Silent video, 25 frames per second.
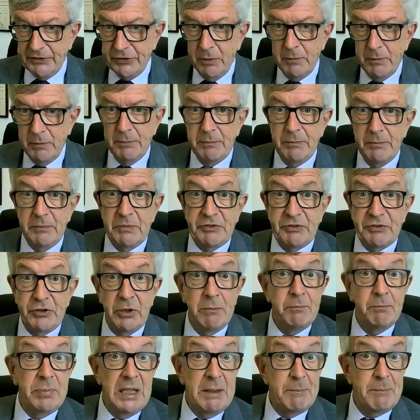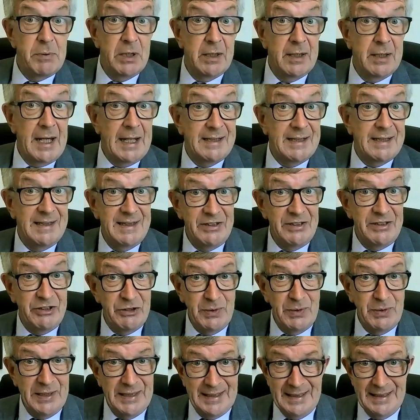some people are actually
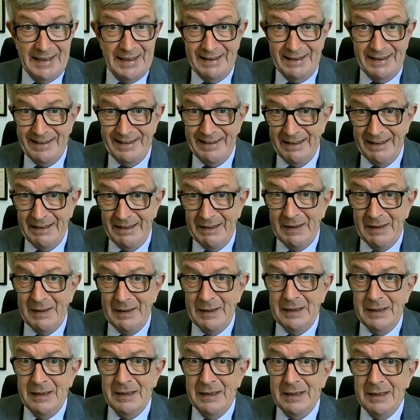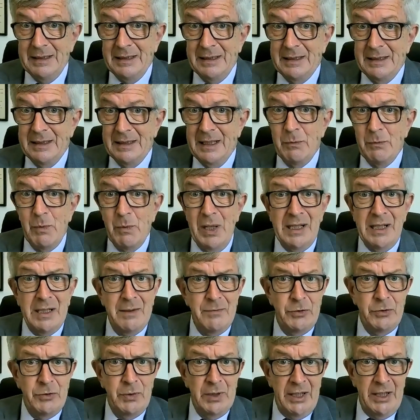doing this, and
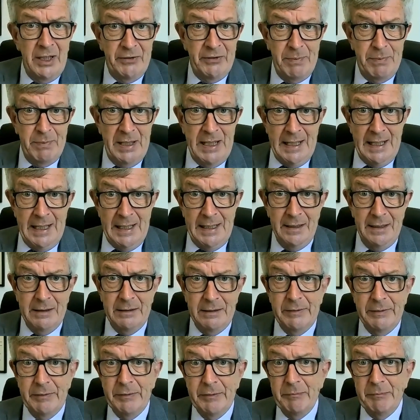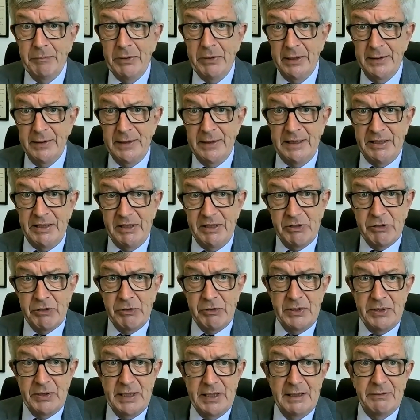welcome to a lot of pain, because this is
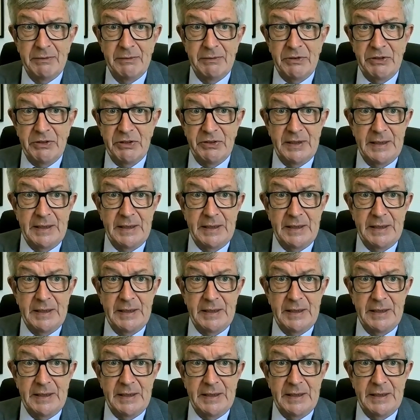going down